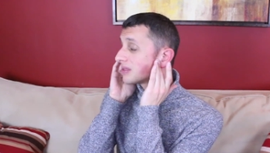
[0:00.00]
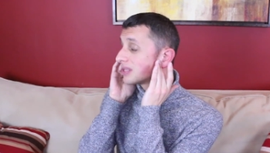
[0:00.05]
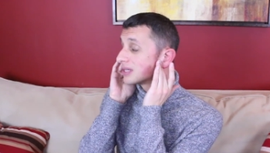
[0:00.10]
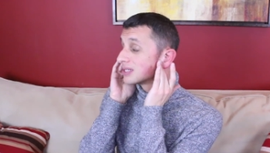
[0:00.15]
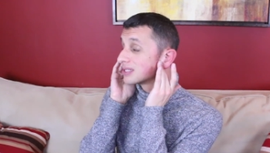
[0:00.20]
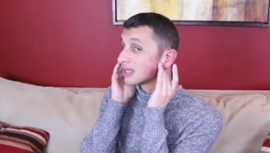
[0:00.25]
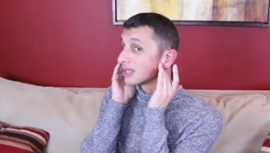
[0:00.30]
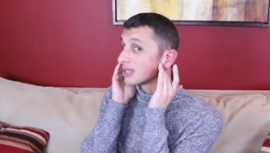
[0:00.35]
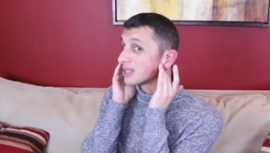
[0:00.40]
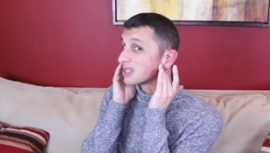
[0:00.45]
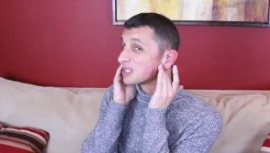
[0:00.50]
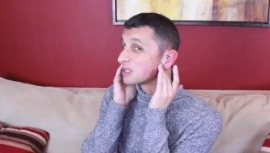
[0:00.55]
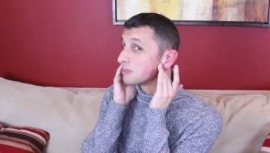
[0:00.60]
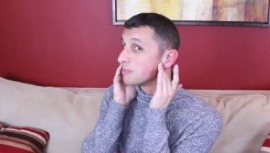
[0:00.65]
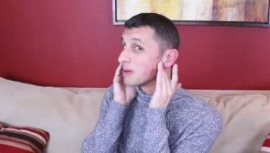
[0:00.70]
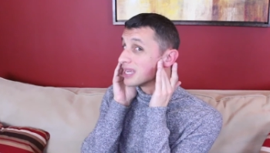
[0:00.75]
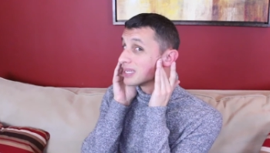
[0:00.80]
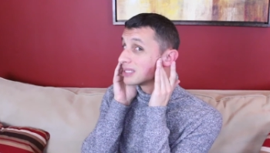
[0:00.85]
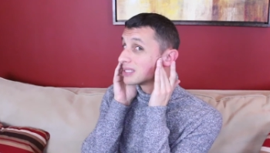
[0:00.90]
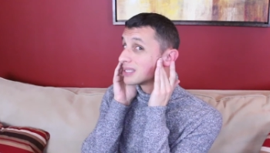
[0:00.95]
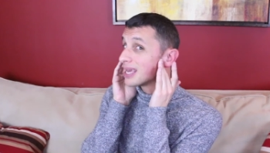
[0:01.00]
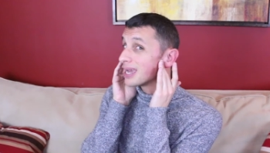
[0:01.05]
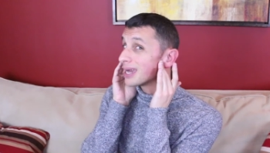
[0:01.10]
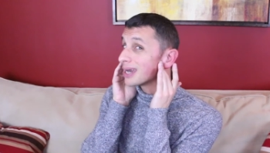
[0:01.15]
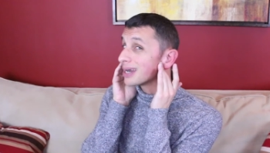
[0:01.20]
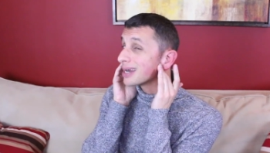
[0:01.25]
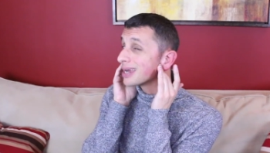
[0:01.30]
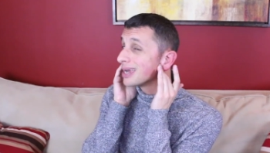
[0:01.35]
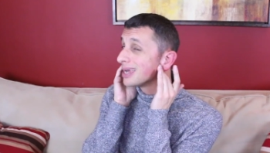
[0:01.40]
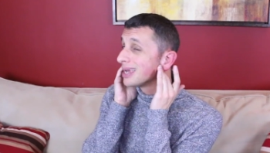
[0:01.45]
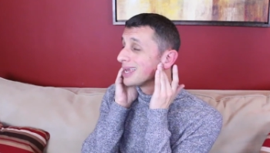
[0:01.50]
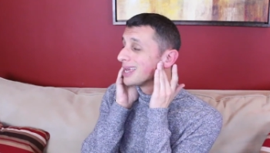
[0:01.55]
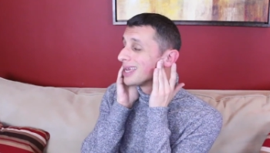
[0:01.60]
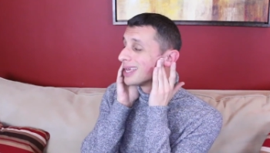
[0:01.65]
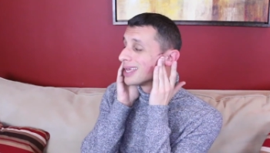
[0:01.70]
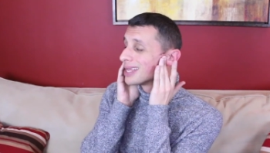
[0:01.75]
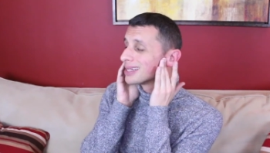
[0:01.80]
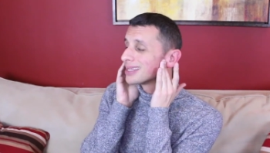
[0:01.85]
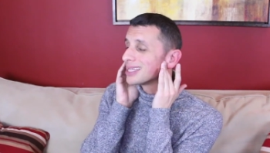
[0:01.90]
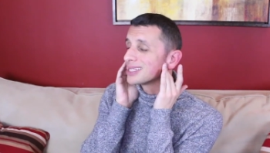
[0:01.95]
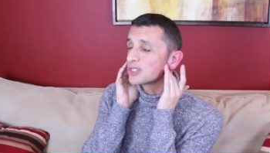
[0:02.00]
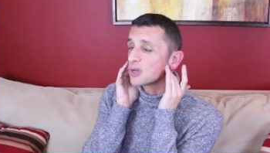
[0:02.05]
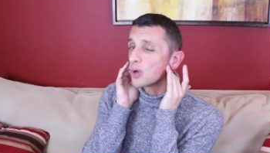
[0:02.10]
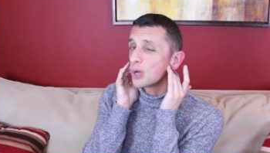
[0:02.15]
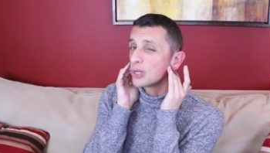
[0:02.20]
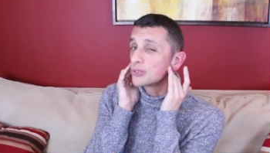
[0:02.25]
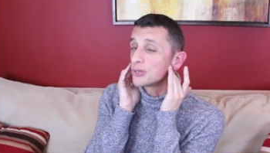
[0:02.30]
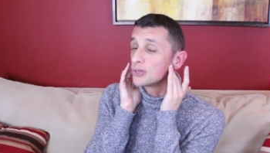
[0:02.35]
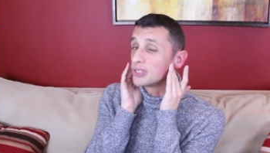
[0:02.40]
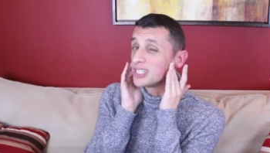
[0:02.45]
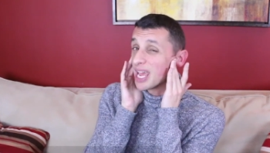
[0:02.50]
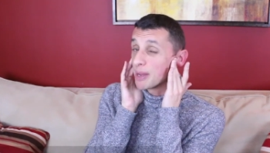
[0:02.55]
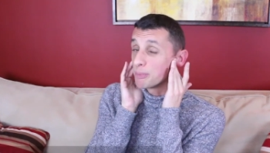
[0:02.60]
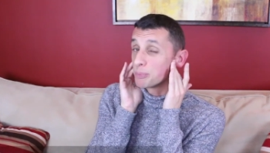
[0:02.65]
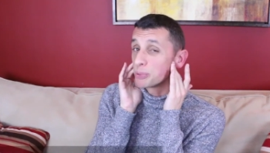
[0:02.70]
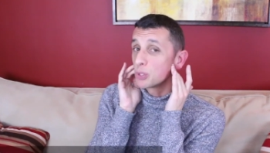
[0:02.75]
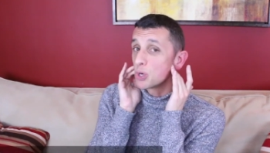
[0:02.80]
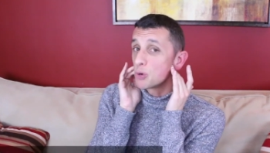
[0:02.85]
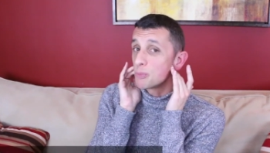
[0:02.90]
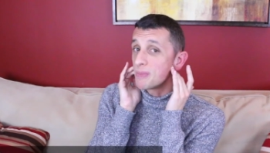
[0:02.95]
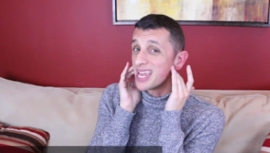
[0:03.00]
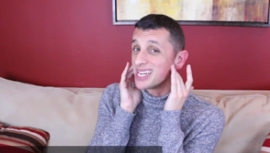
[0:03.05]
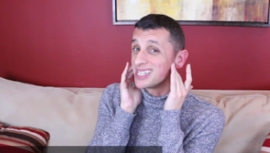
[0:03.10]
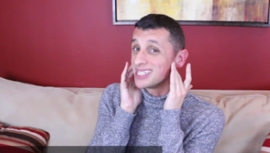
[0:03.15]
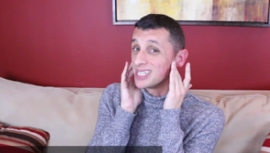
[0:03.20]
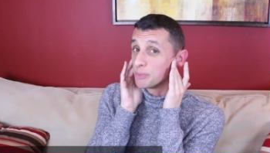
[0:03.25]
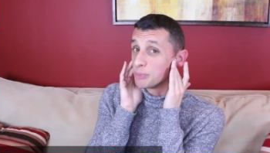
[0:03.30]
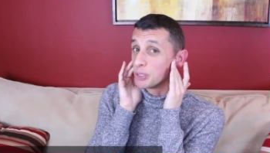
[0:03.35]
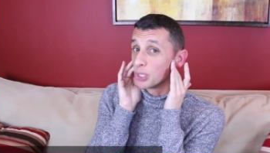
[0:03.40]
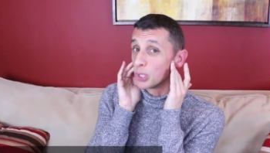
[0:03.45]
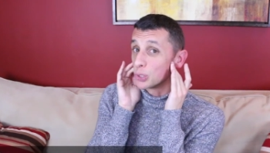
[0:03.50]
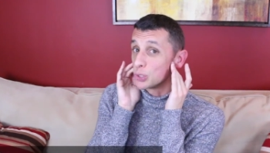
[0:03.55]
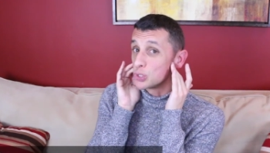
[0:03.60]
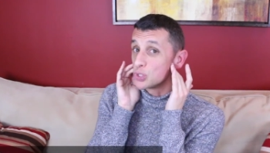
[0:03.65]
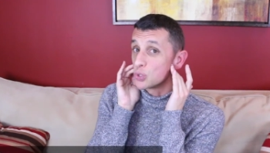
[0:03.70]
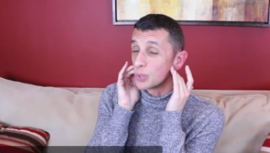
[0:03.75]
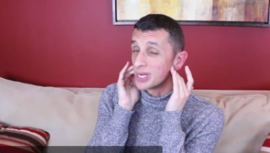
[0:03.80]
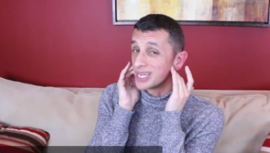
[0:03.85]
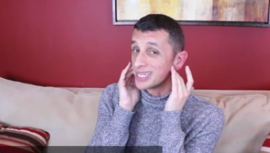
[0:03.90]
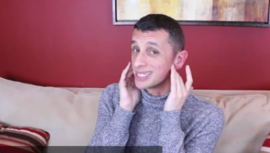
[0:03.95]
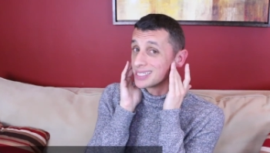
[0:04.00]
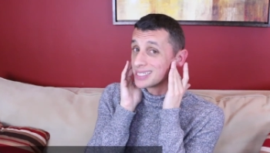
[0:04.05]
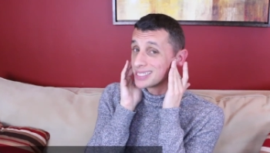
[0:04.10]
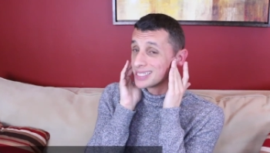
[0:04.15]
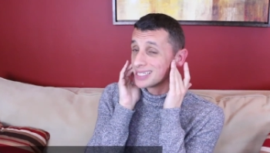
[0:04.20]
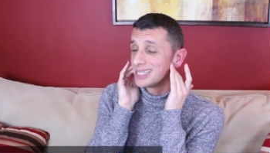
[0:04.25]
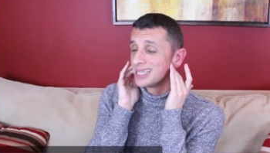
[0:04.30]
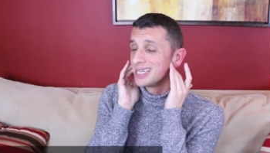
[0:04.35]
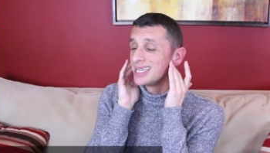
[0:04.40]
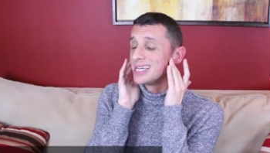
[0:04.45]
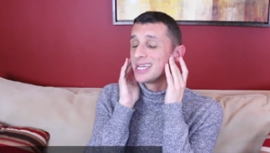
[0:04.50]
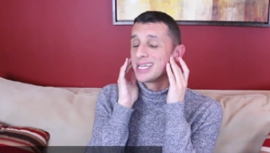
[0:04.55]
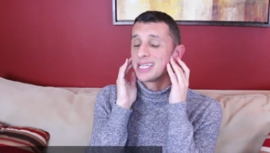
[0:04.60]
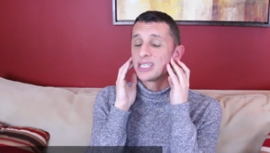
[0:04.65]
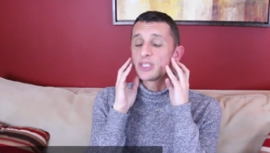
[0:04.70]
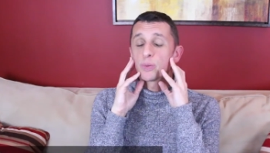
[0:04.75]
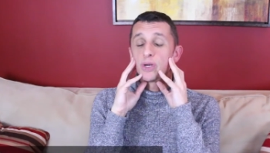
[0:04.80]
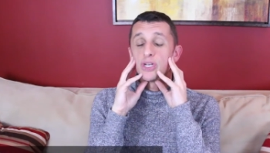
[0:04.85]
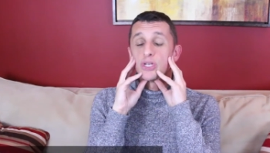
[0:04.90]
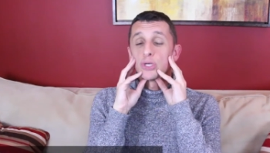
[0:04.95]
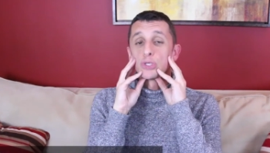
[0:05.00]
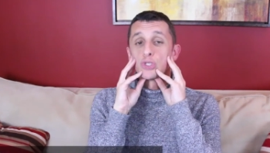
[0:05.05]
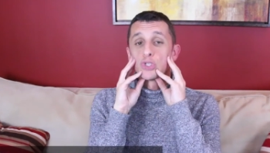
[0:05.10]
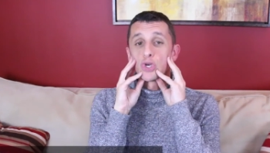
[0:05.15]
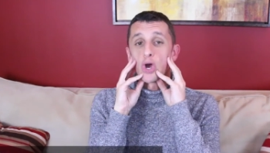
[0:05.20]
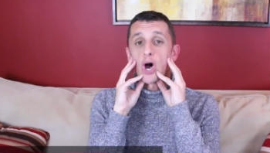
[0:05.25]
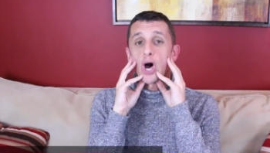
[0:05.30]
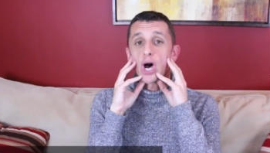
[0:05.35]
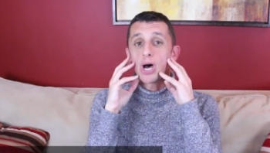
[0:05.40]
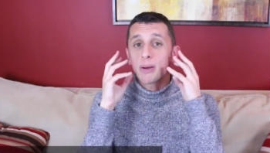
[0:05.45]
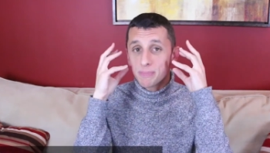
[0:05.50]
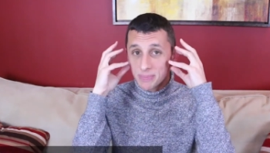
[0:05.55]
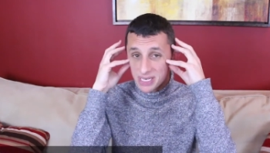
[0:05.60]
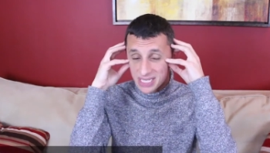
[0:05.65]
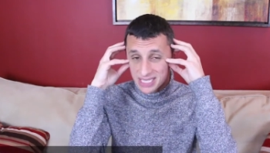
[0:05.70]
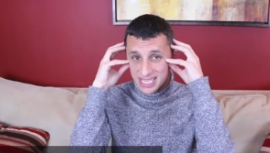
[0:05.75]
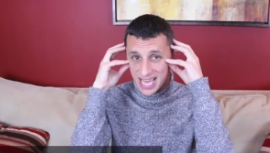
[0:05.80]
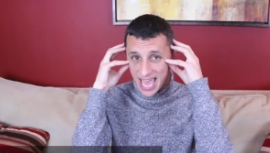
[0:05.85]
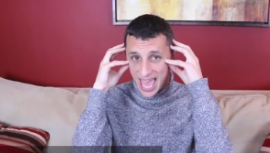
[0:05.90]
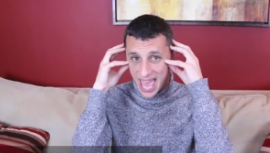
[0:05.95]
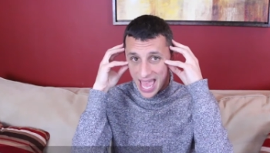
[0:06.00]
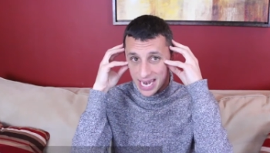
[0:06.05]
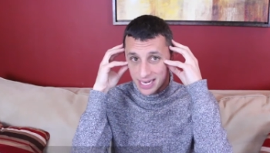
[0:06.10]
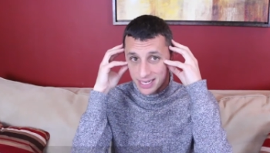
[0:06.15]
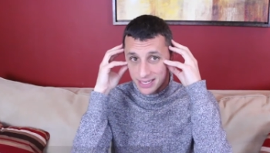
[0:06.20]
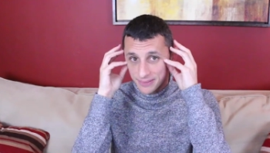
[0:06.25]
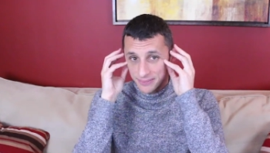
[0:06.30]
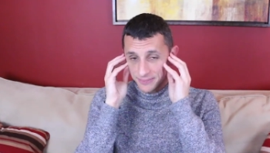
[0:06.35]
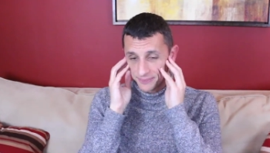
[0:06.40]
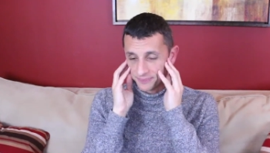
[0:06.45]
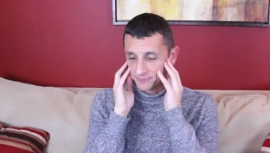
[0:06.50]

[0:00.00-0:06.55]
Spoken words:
There's a little space there that's called your temporomandibular joint. It's where your jaw meets the head.